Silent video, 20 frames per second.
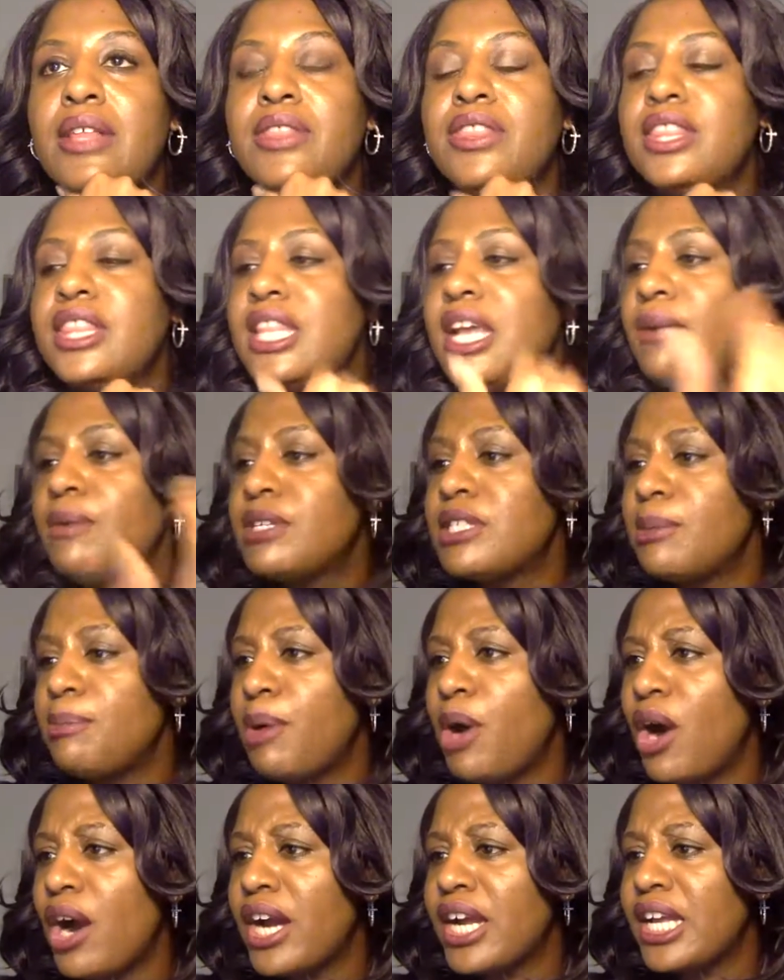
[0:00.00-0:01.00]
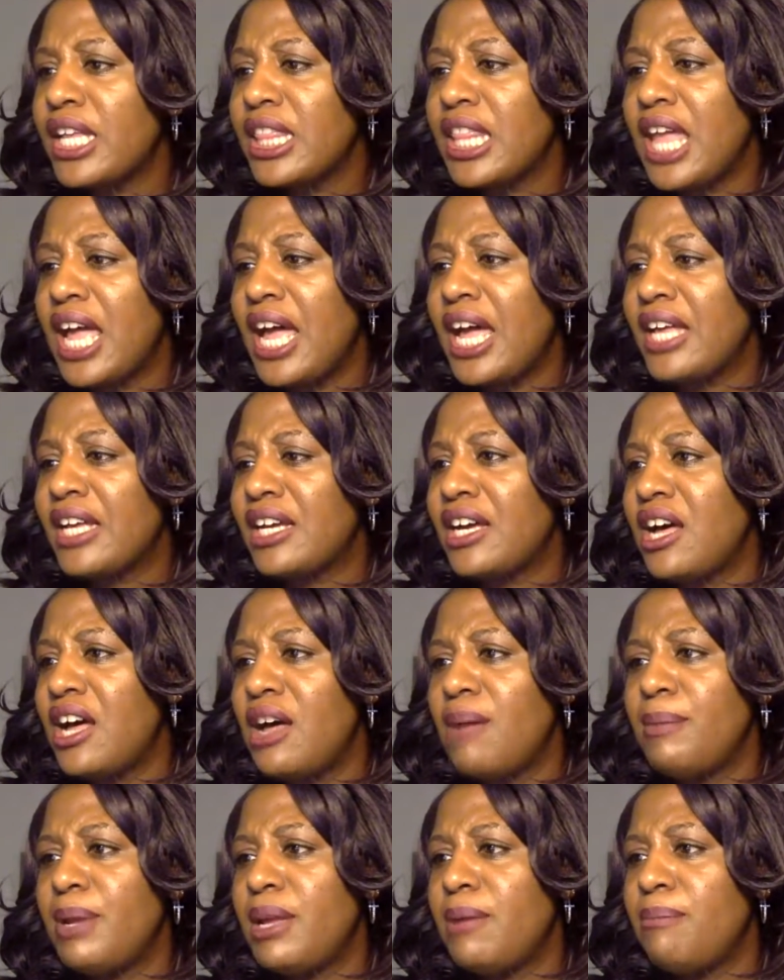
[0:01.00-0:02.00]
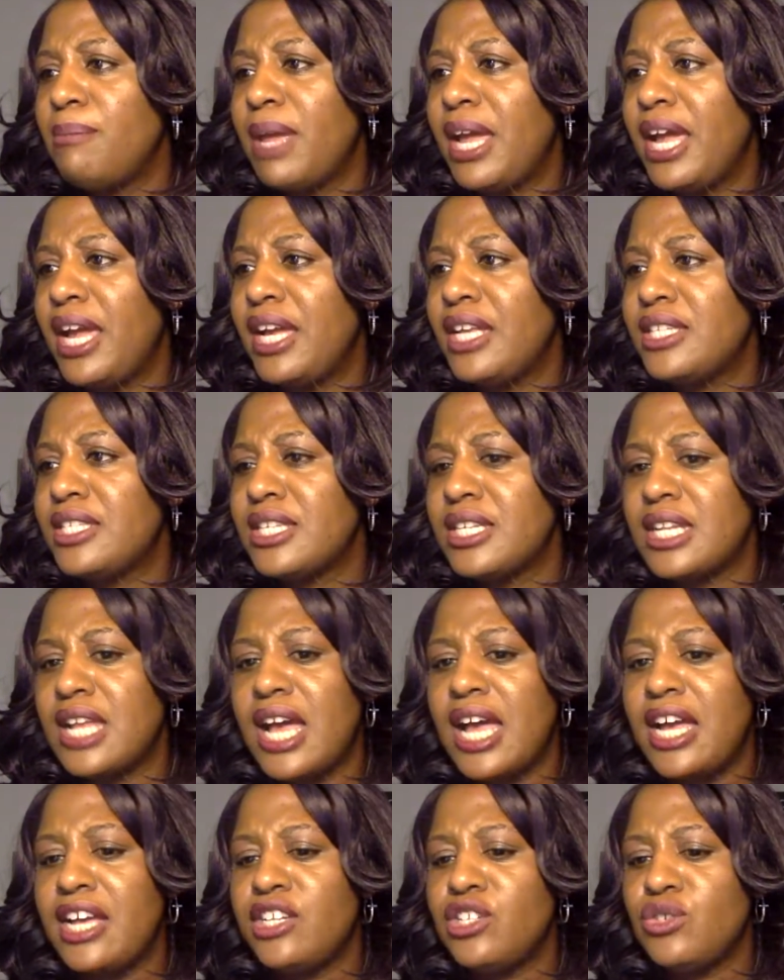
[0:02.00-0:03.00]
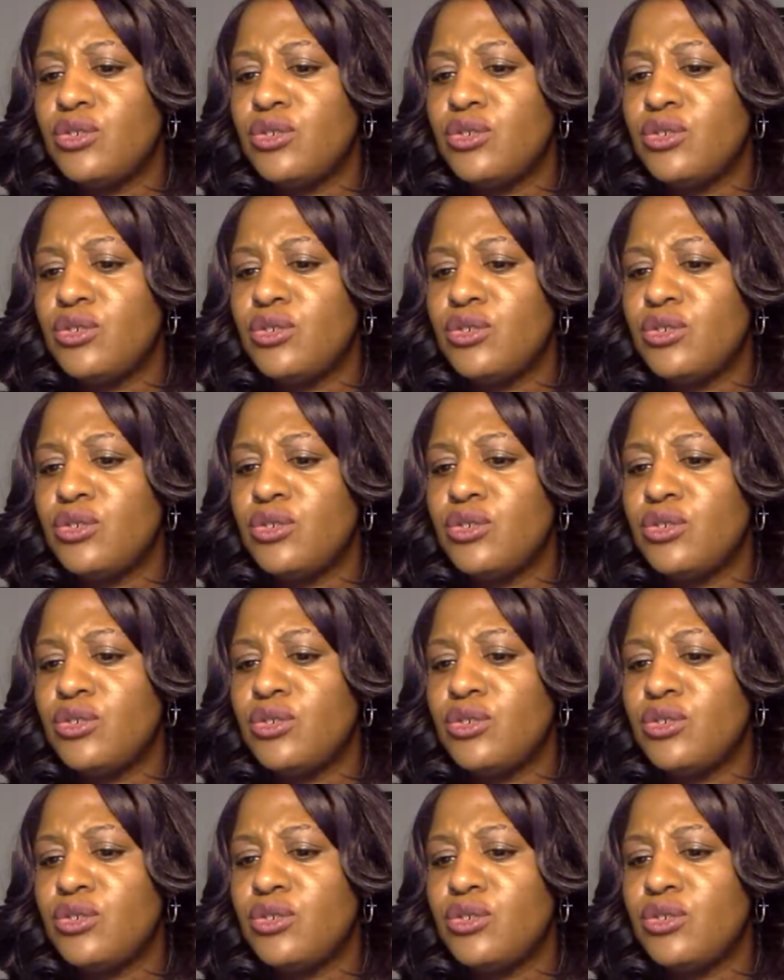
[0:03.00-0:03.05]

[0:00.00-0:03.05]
there was a parking lot comment made tonight